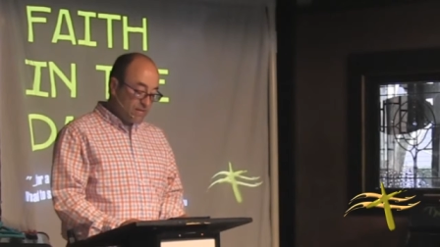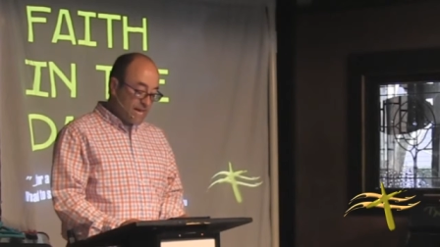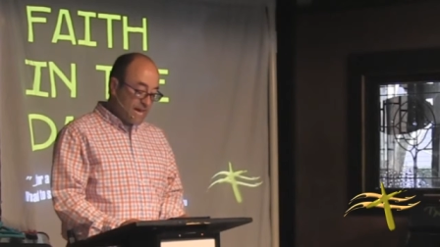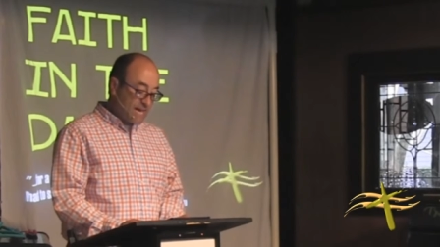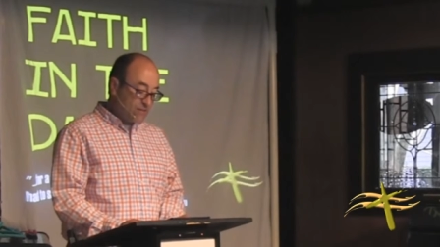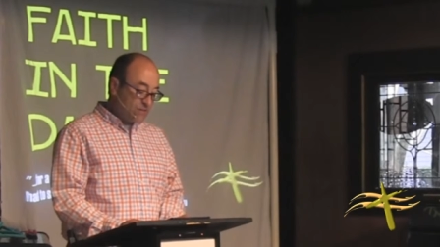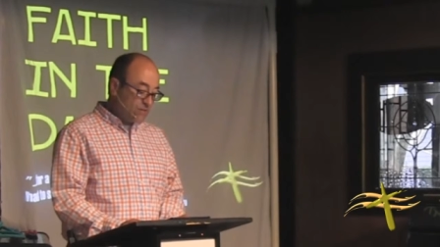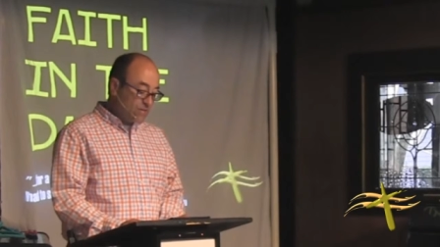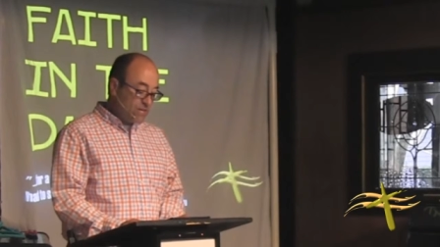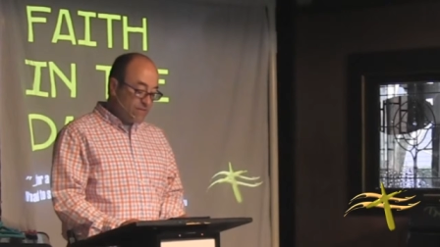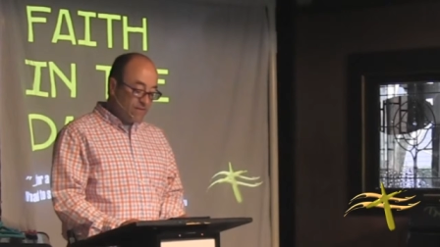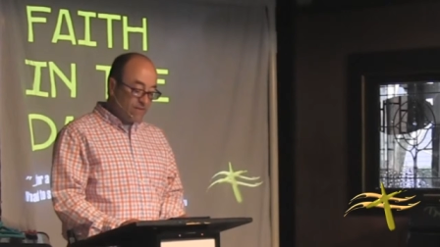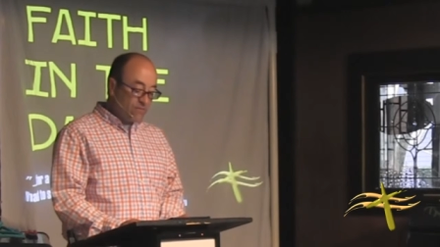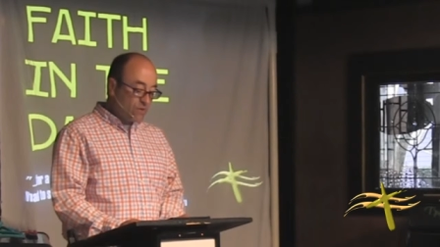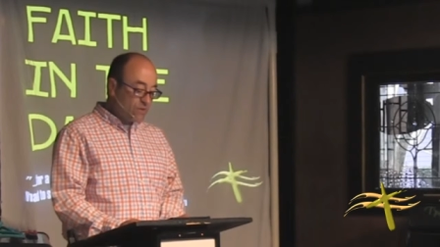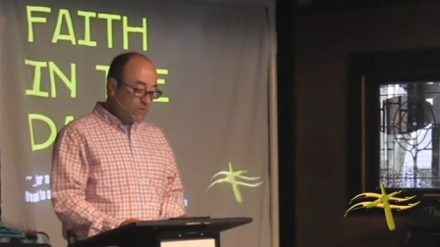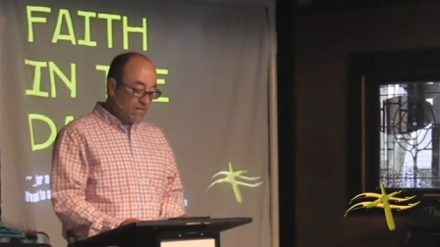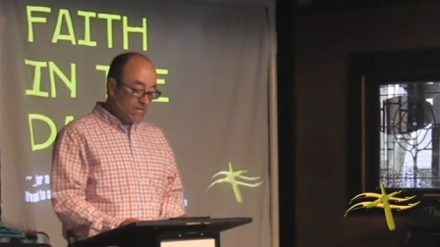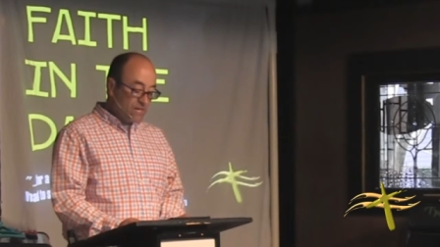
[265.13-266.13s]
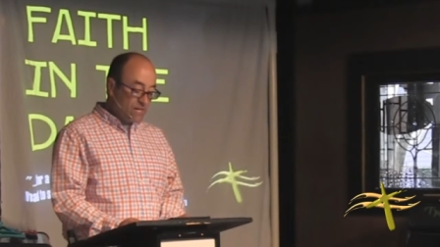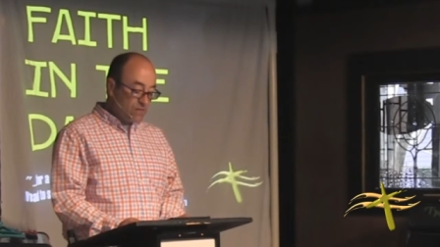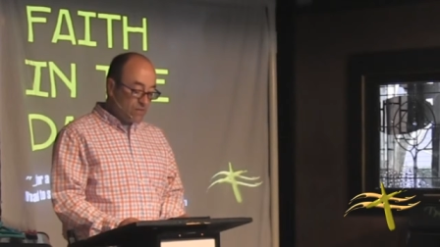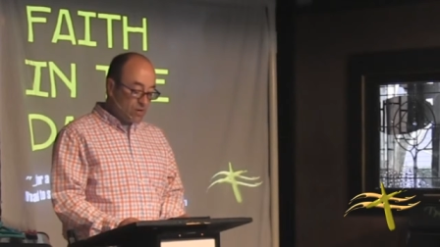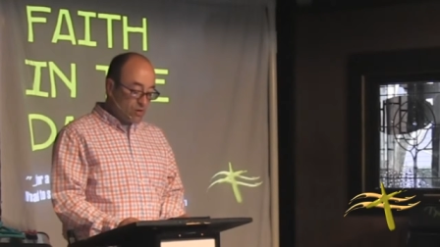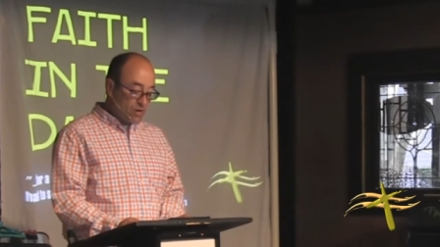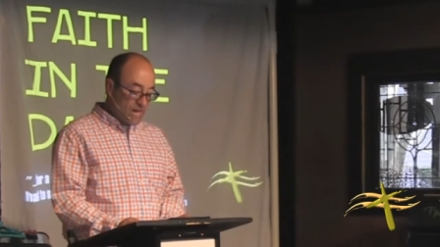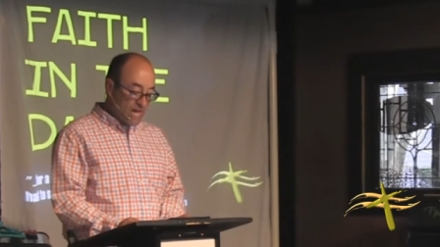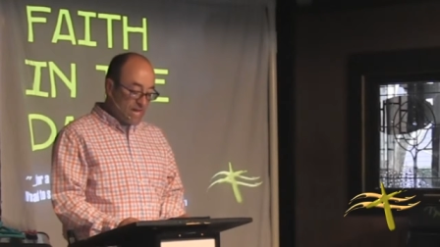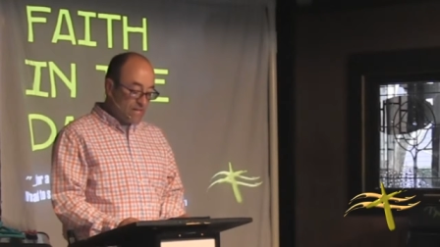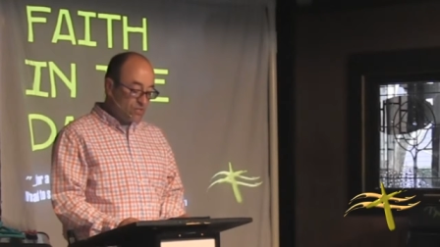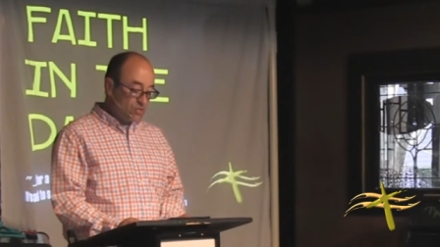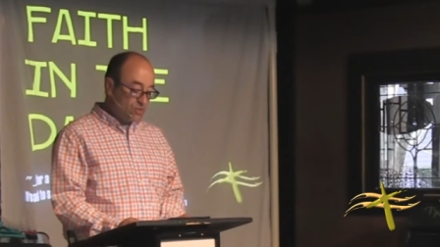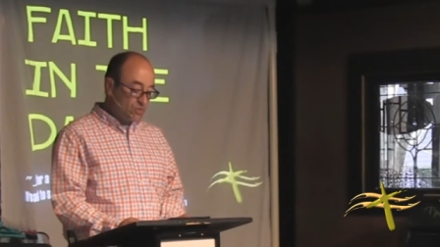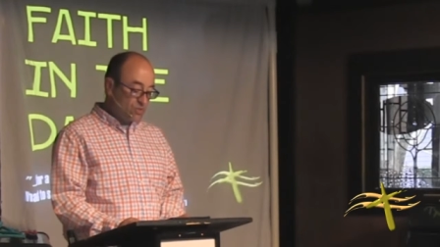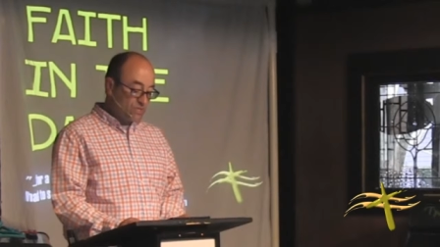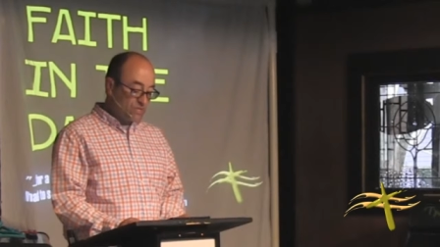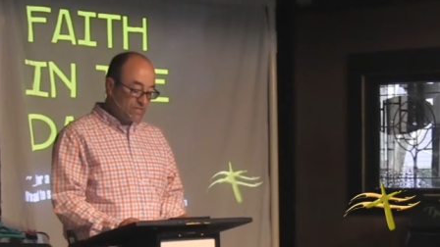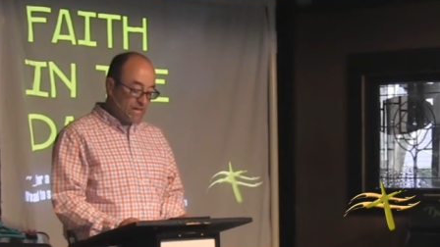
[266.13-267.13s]
They had to leave everything in their
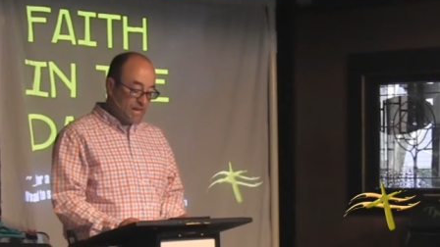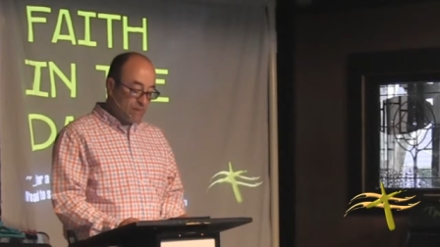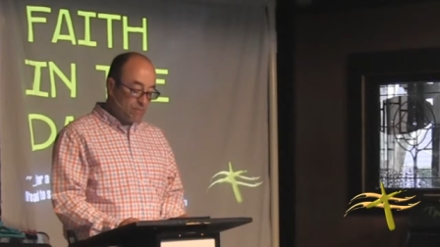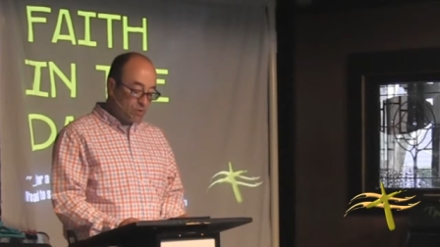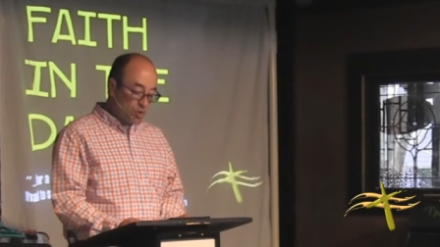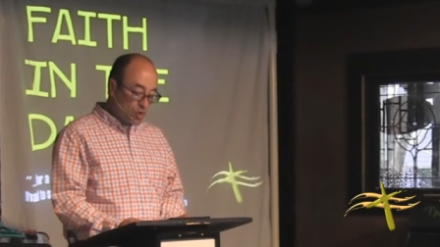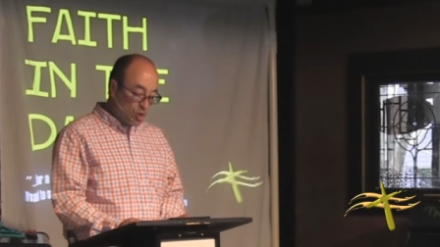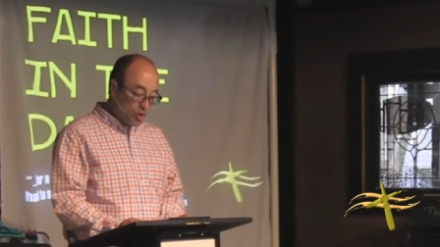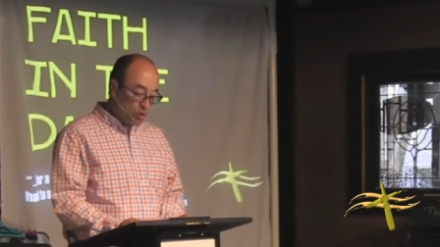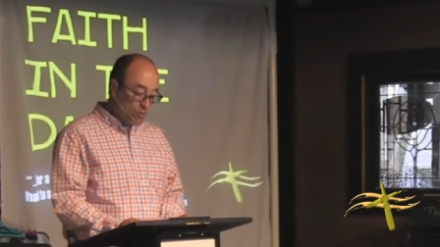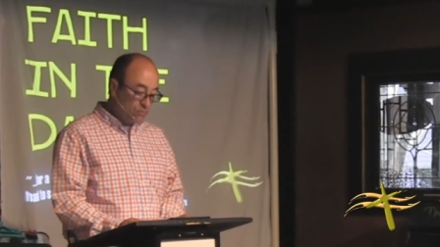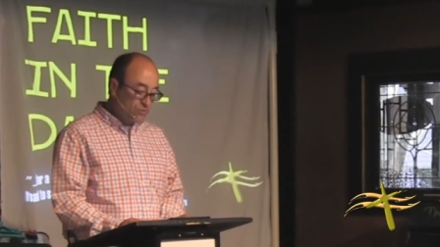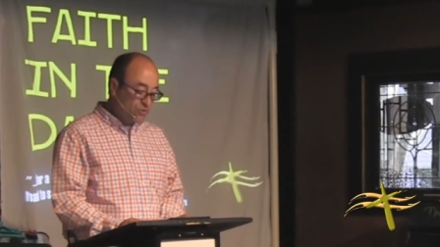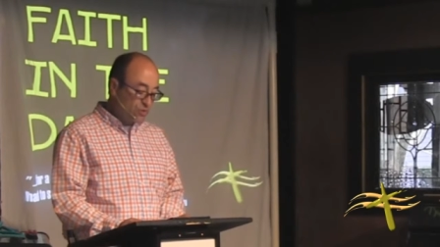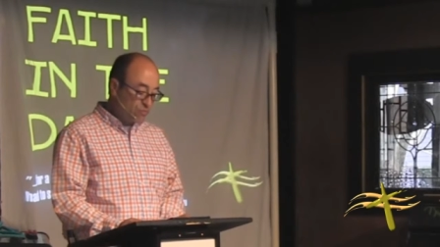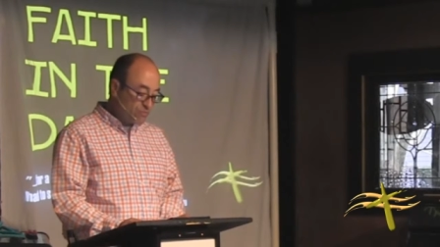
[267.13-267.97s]
haste to escape their homes,